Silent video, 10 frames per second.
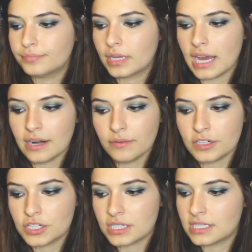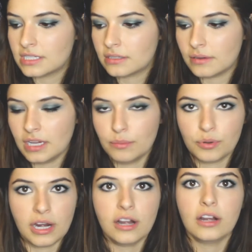kind of was just in
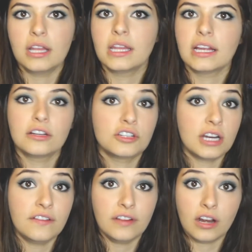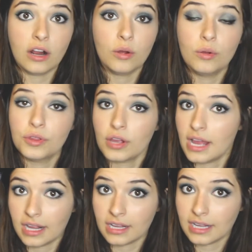prayer and trying to figure out who the
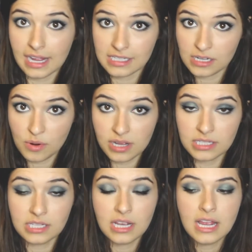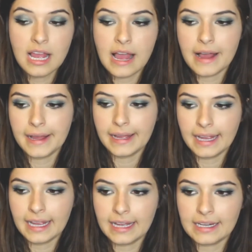heck Cassie was.
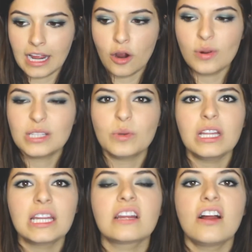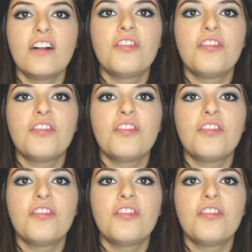and I always wanted like a